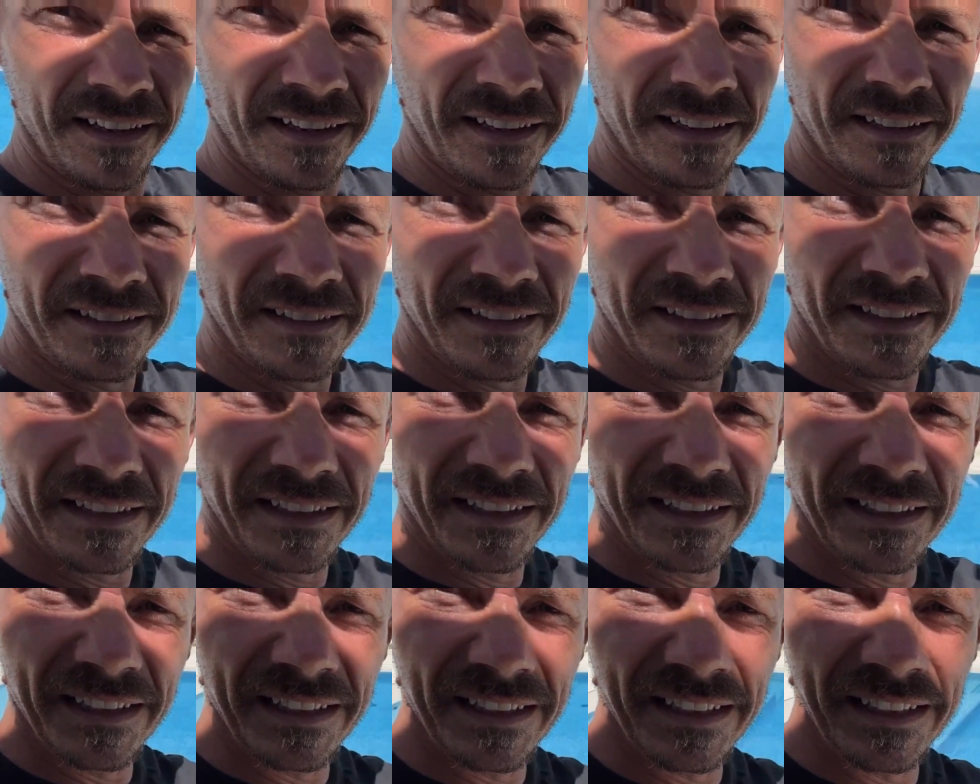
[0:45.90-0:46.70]

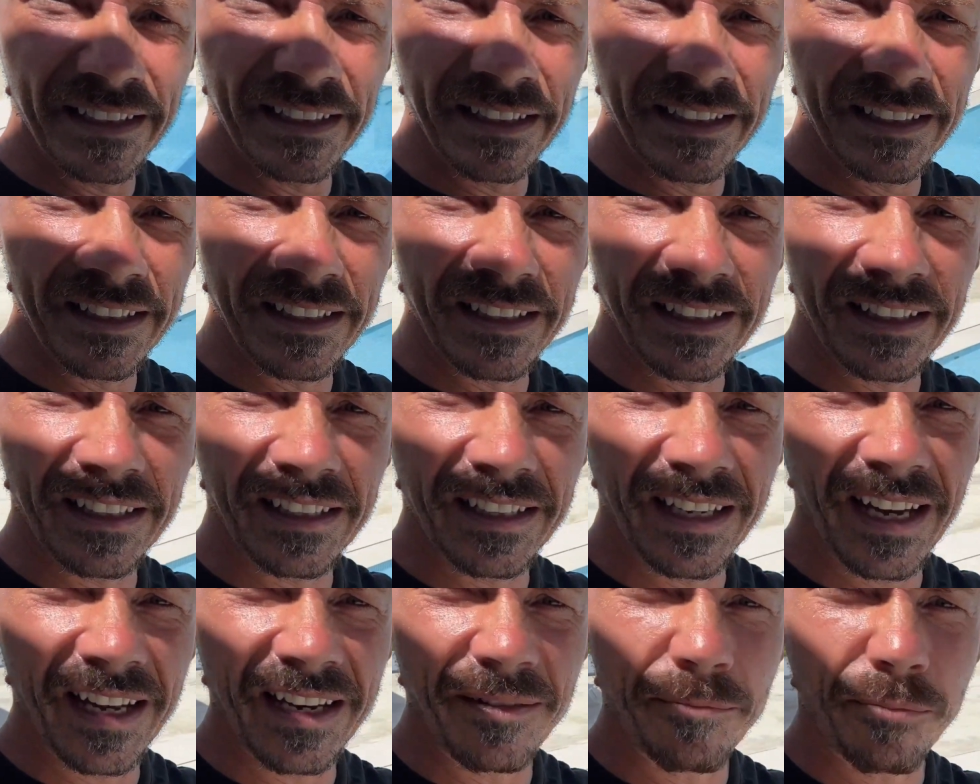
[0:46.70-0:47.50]

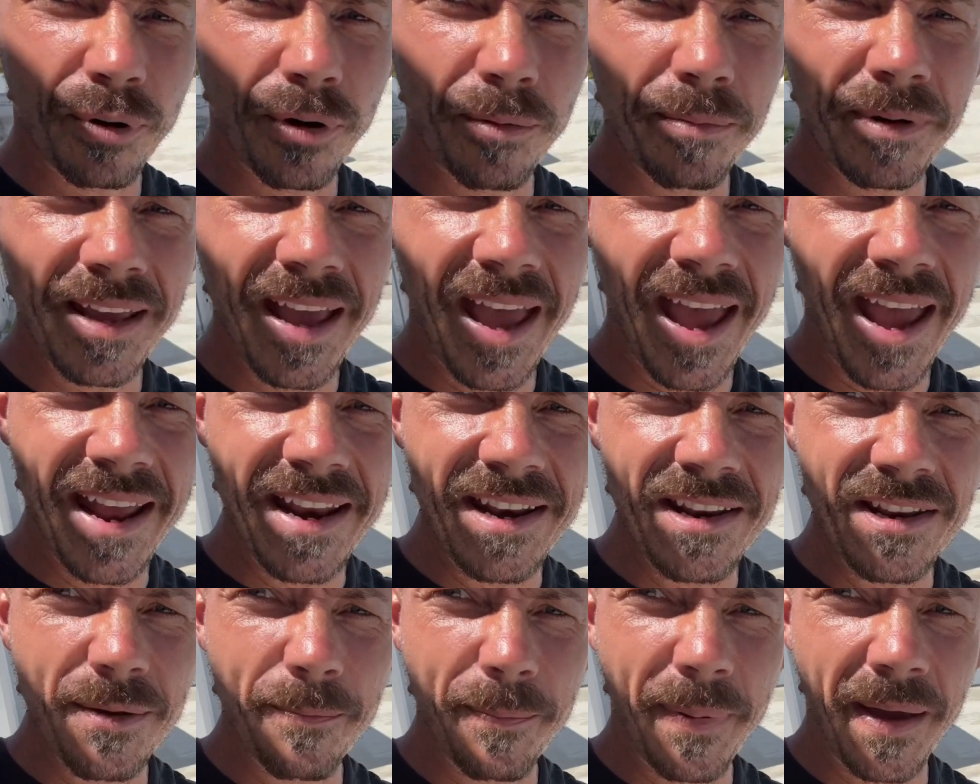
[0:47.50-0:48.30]
and probably
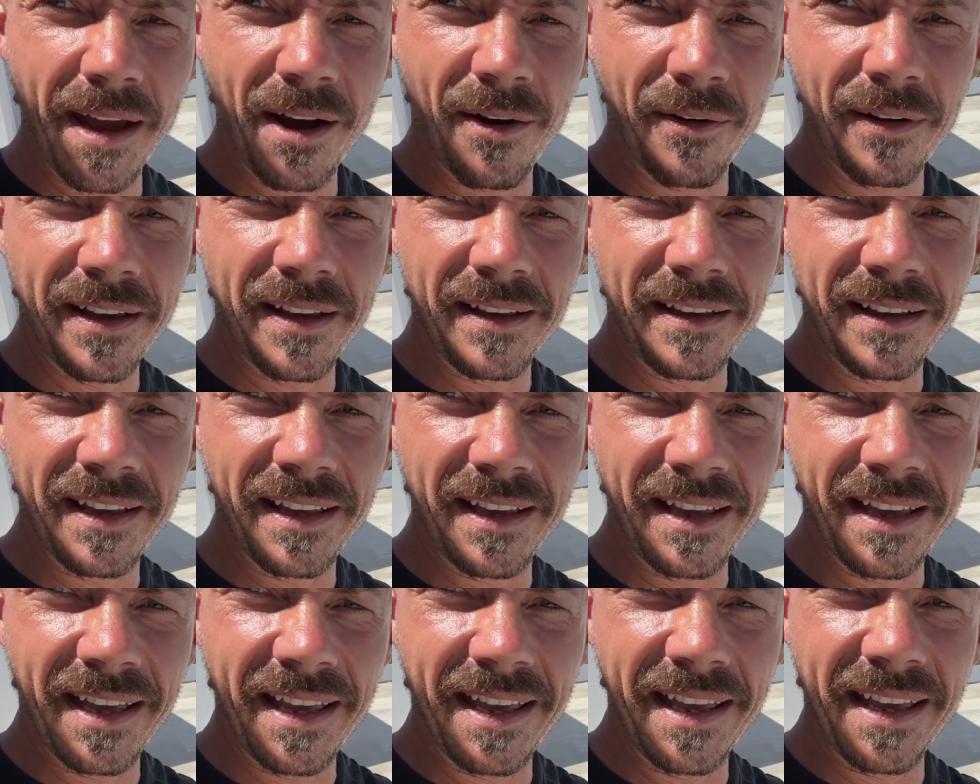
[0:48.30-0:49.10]
end about
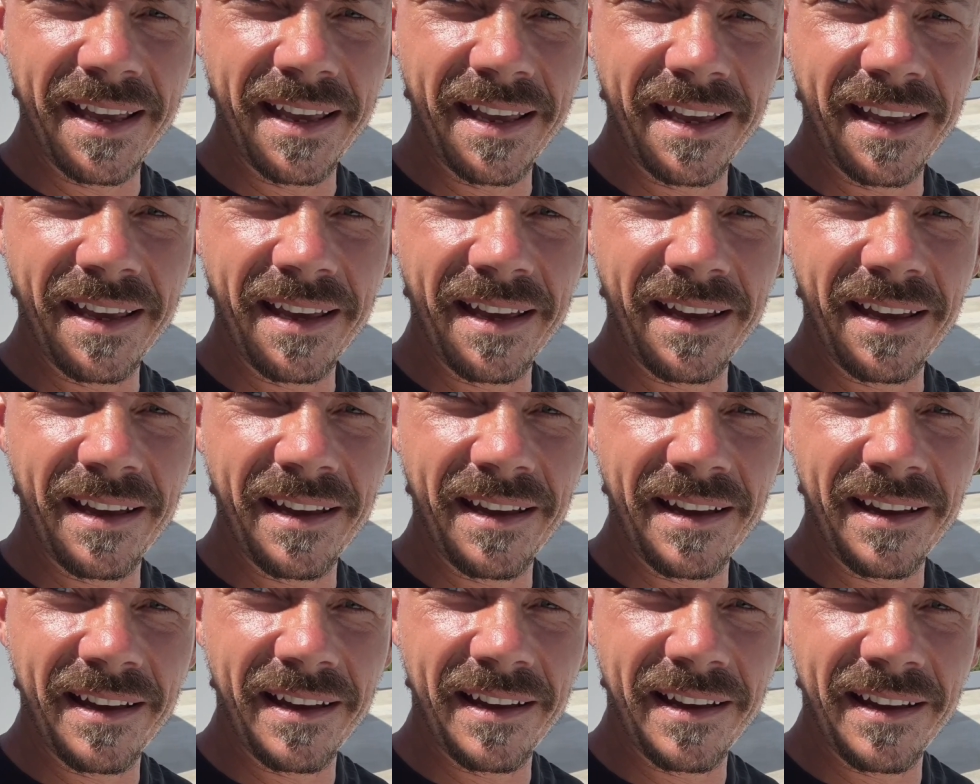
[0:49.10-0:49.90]

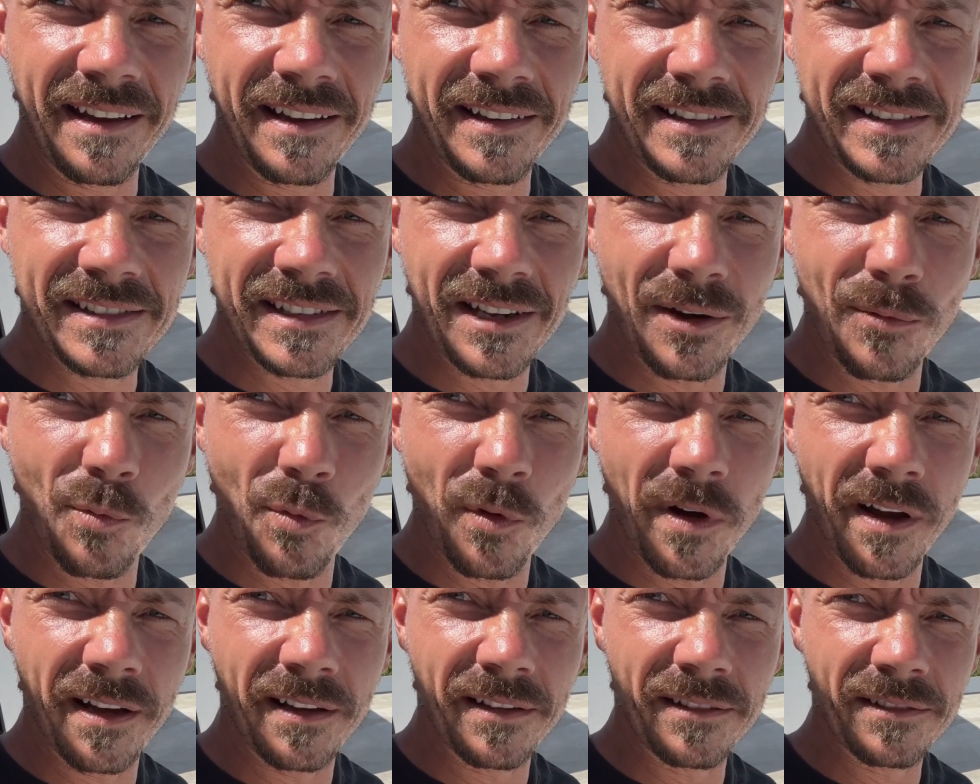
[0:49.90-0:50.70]
here
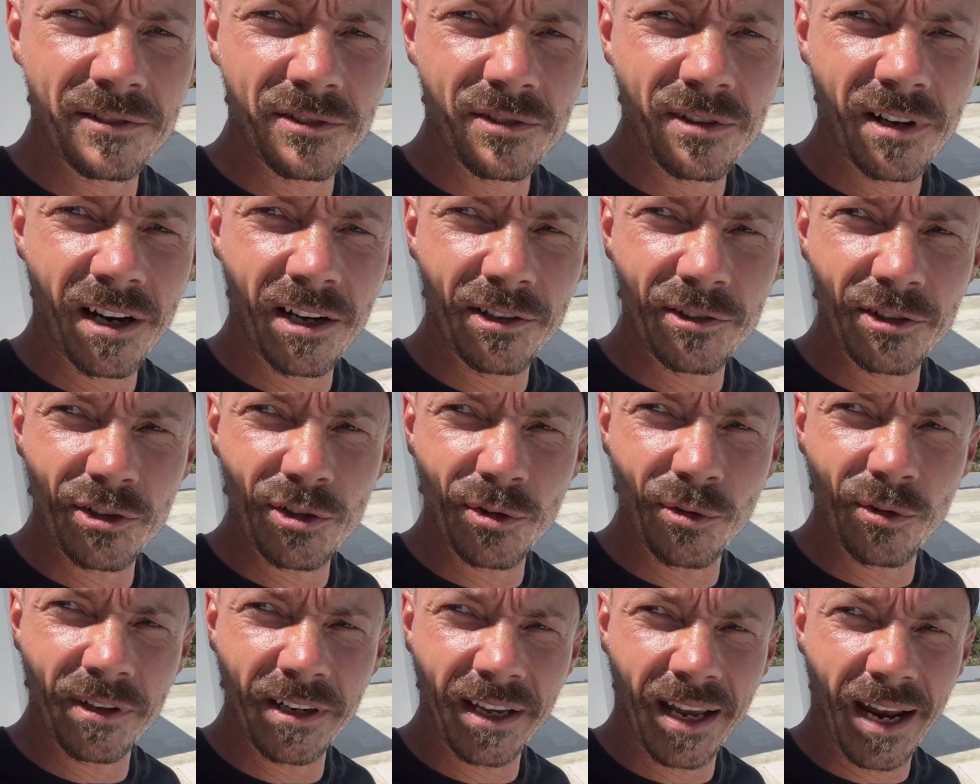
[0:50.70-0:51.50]
somewhere. Hard to
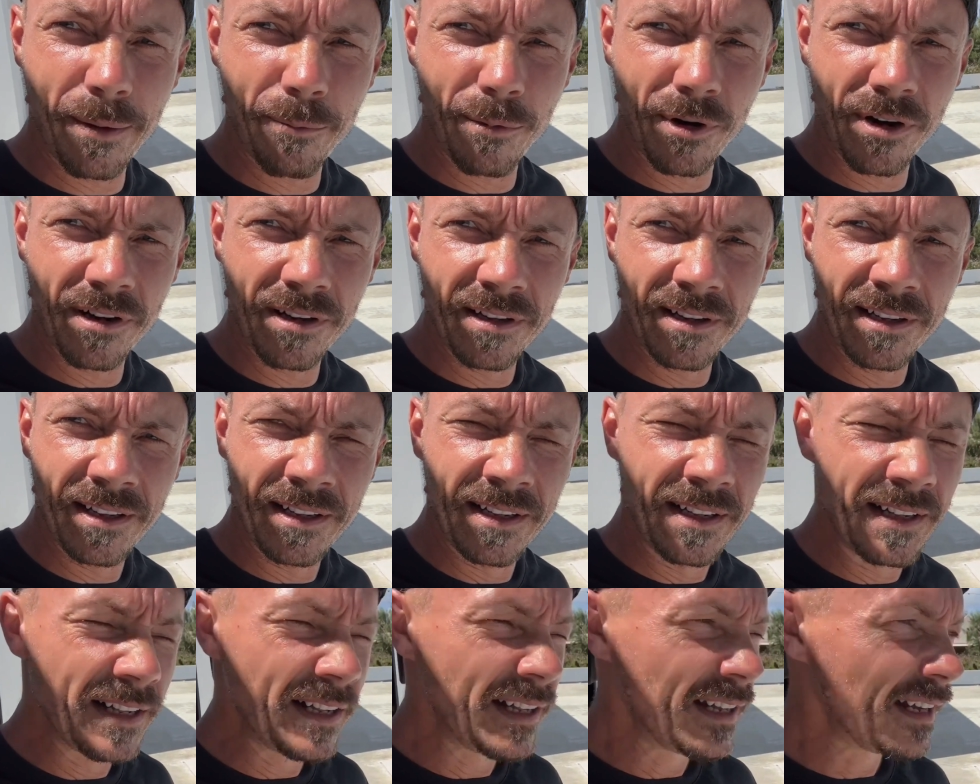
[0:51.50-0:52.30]
do it on a
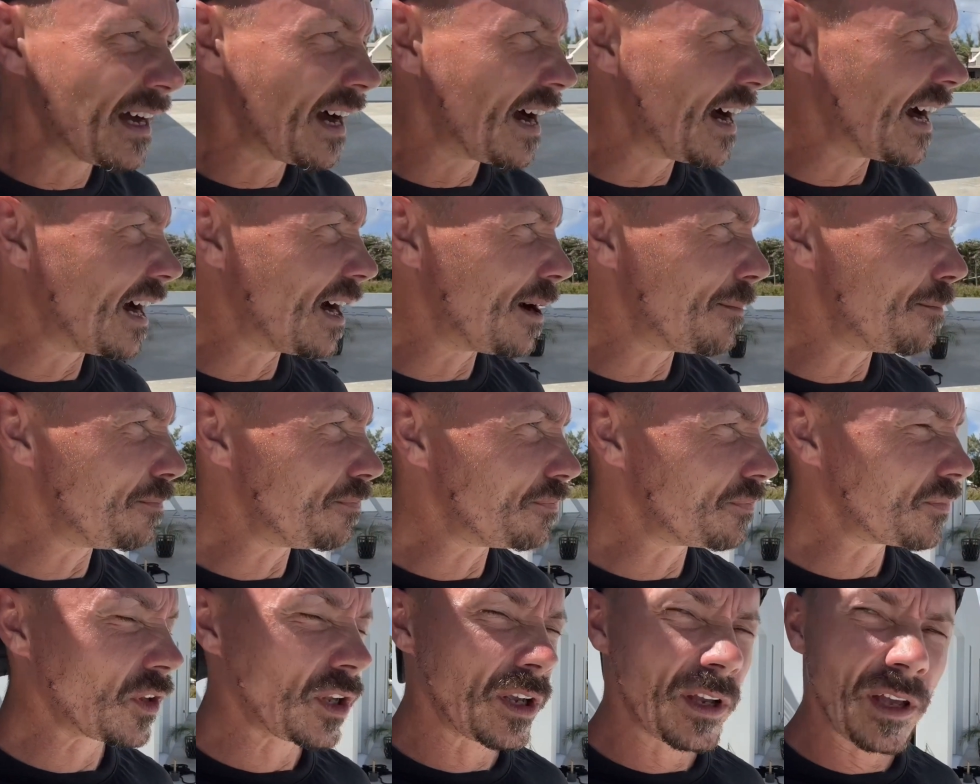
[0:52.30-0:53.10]

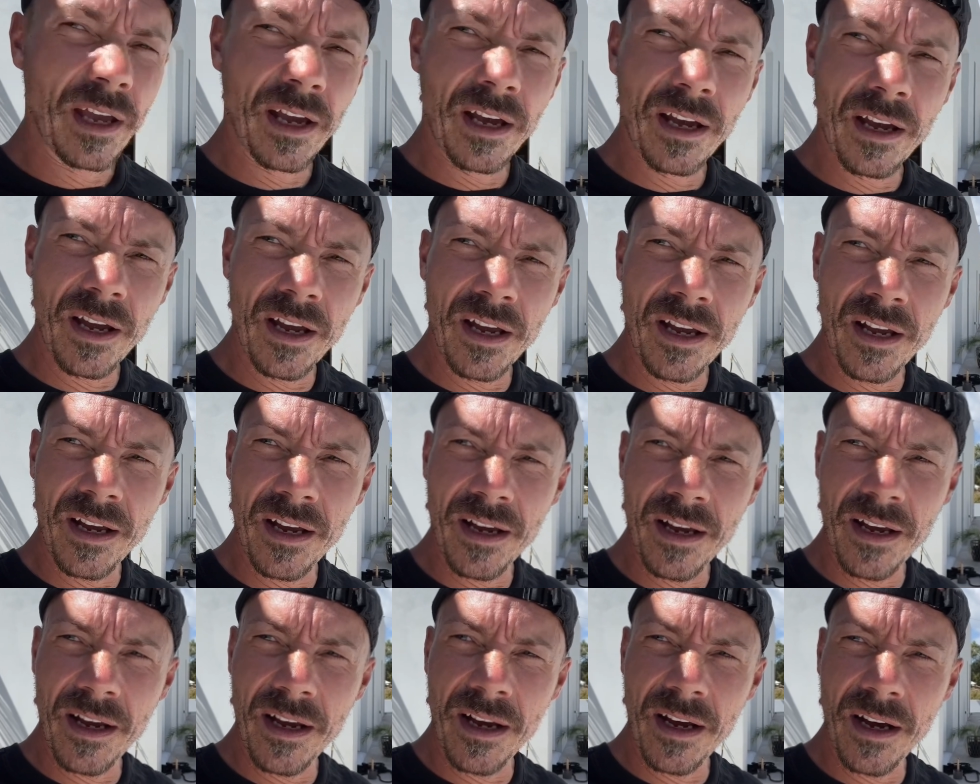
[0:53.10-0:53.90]
camera.
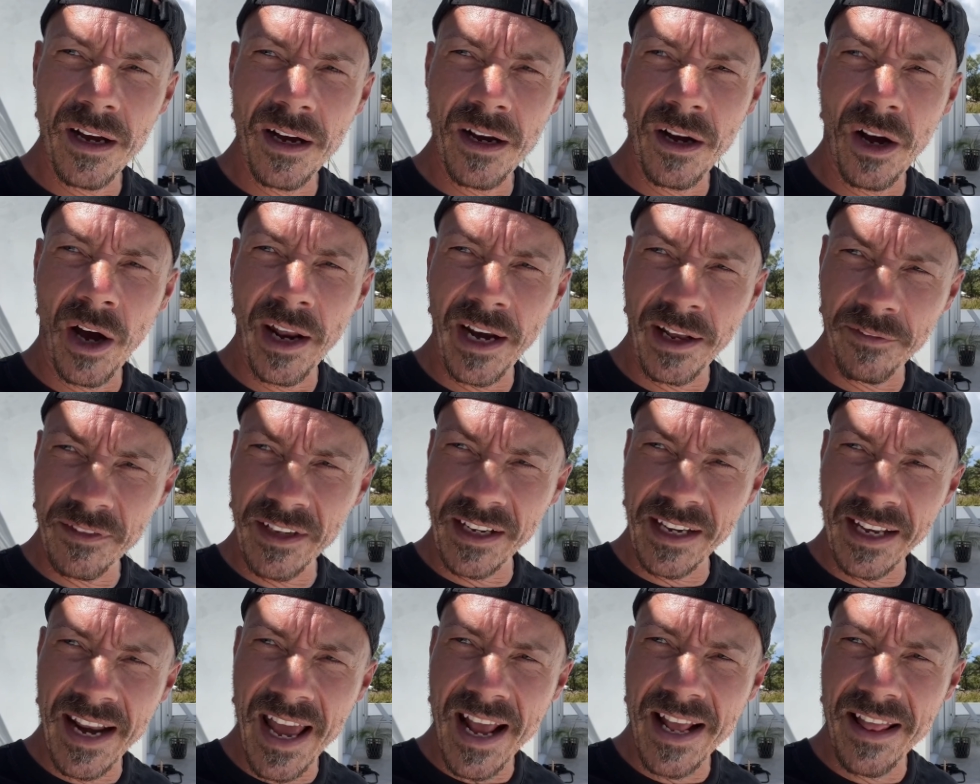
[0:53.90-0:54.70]
I'd have to
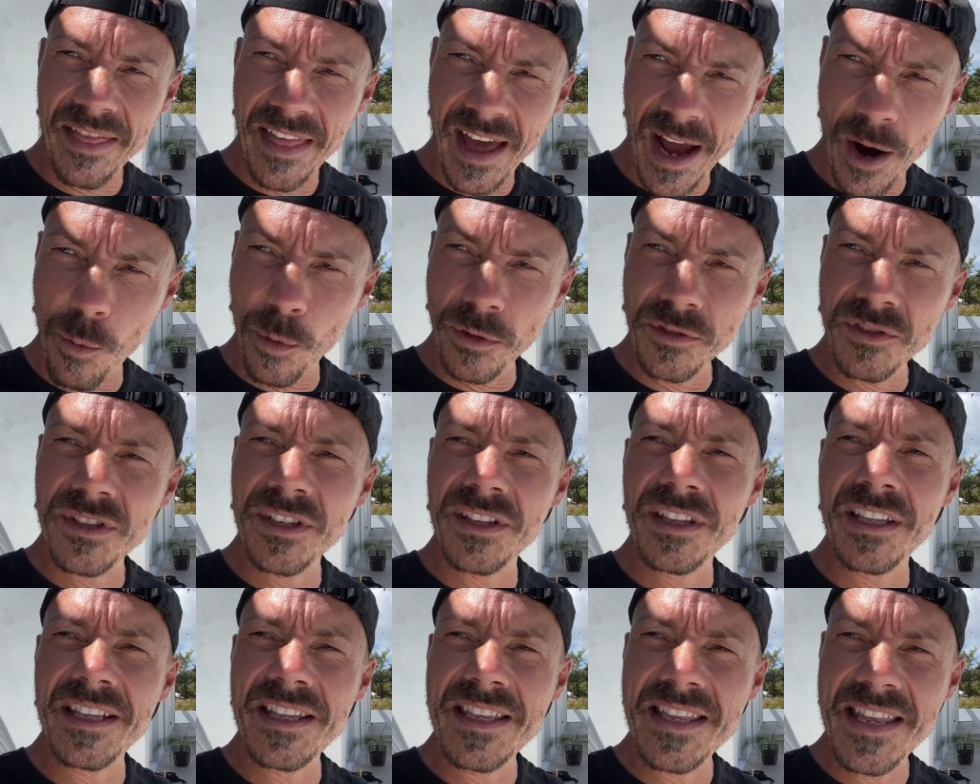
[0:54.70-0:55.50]
connect that one to
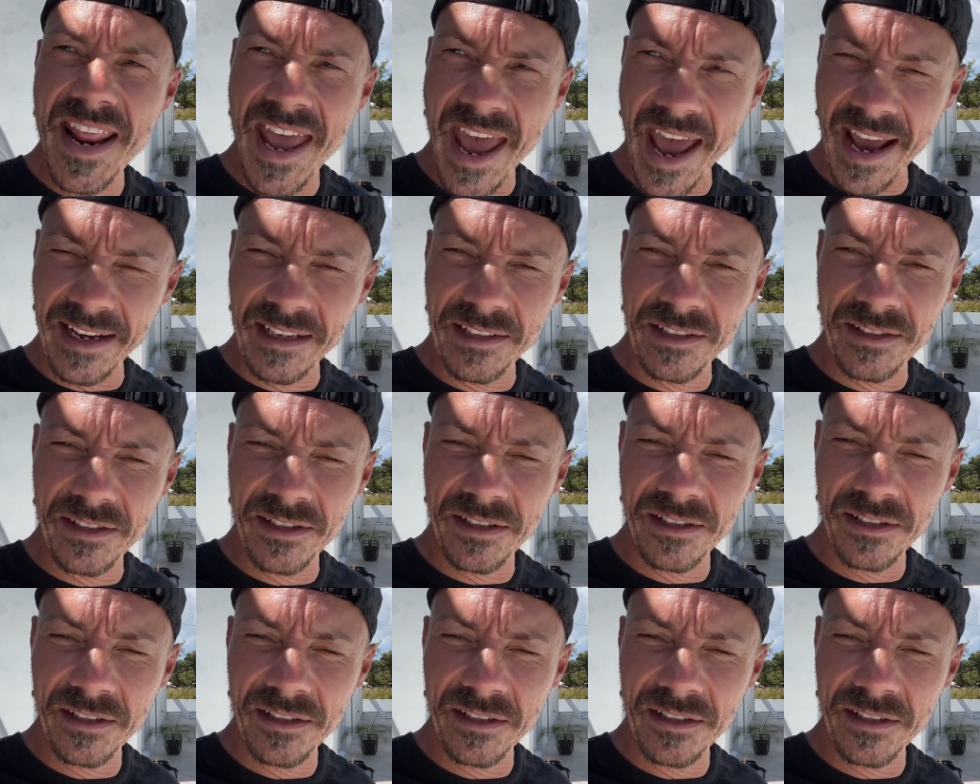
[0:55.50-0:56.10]
the next